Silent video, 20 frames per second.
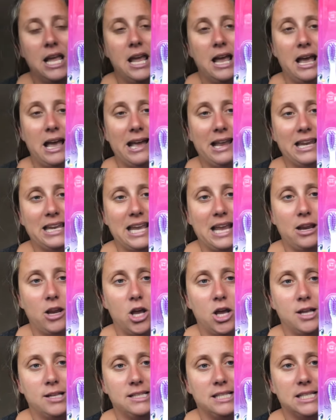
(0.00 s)
And again,
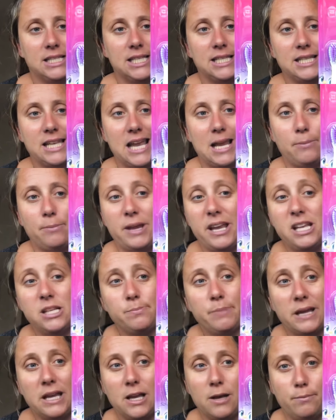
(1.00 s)
hers is the same. It's
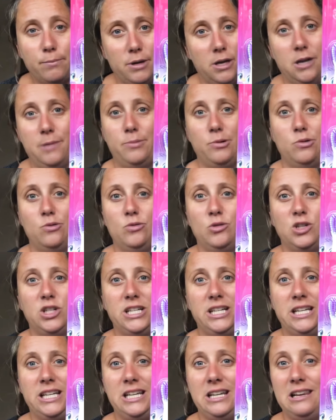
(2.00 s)
pink and purple.
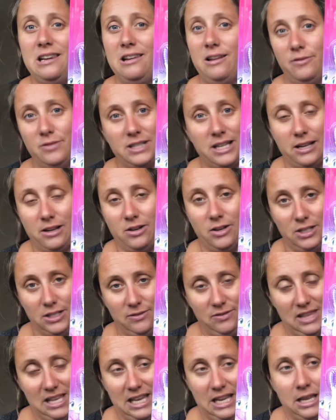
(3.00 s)
She loves that kind of
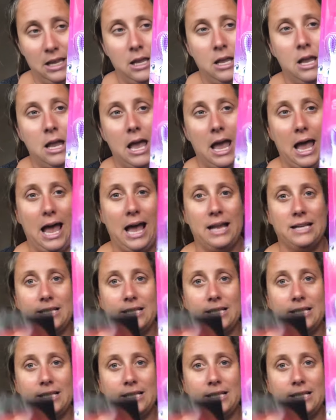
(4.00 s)
thing. And